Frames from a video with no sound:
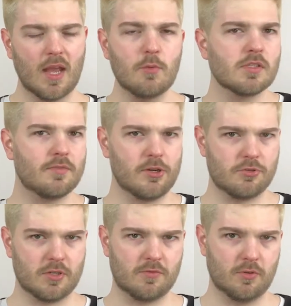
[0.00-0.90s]
It was a very
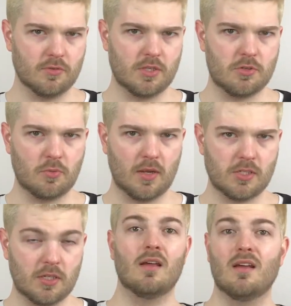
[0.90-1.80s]
stressful
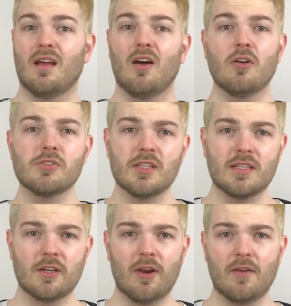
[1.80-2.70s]
situation. And also the
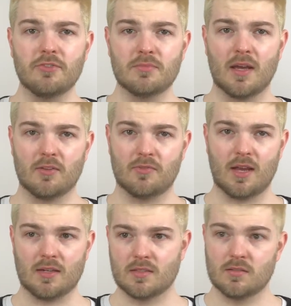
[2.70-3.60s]
entire aftermath of
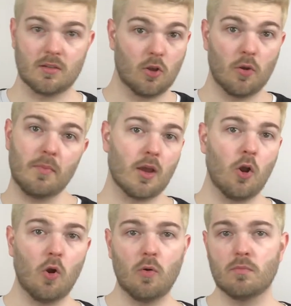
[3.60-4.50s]
that. Going back
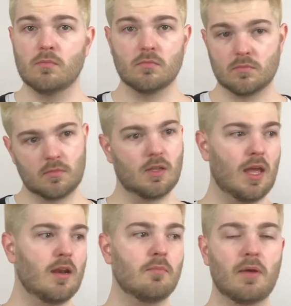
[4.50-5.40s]
home,
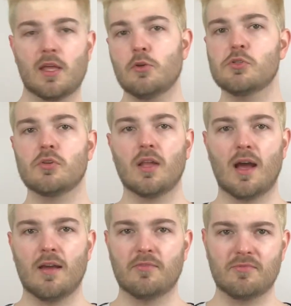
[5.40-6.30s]
getting back used to
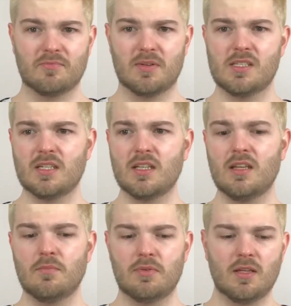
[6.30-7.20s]
life,
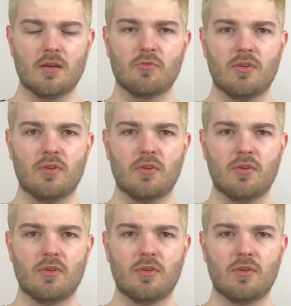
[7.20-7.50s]
basically being